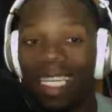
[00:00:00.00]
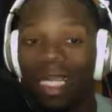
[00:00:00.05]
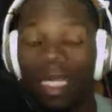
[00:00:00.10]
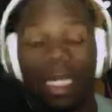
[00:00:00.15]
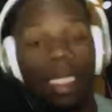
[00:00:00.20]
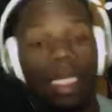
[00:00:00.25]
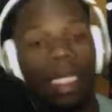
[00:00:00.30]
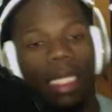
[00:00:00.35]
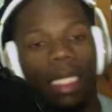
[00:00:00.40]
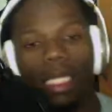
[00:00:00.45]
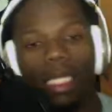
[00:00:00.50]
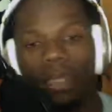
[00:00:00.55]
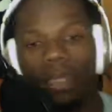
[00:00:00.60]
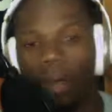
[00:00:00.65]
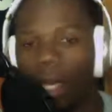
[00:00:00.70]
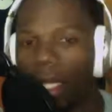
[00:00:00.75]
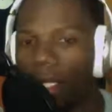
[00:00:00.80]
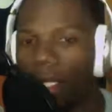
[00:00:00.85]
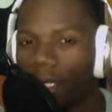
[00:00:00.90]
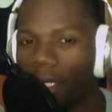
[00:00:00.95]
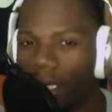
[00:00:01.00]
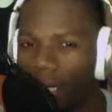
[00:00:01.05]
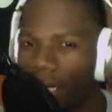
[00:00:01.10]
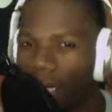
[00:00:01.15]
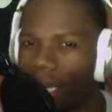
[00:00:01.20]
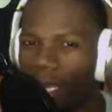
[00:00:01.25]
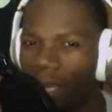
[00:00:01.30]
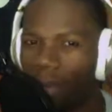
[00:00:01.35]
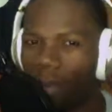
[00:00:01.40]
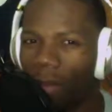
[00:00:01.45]
and then he's back in the
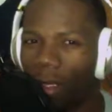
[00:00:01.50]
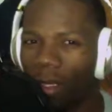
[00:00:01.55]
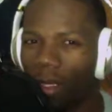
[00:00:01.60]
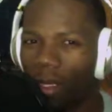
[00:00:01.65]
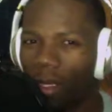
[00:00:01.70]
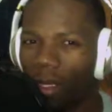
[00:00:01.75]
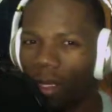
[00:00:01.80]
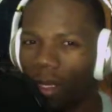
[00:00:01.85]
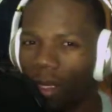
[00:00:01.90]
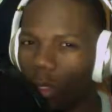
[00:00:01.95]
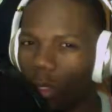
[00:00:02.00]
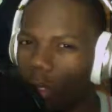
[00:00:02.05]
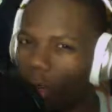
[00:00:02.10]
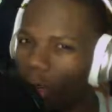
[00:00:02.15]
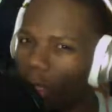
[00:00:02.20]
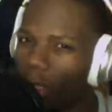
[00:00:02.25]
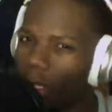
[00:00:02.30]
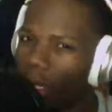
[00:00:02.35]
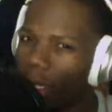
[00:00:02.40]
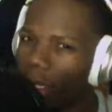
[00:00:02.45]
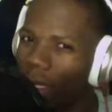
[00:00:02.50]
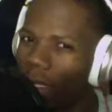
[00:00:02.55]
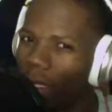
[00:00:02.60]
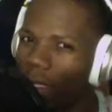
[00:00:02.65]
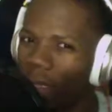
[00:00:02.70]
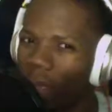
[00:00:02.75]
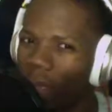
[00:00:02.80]
game. You know what I mean? Like,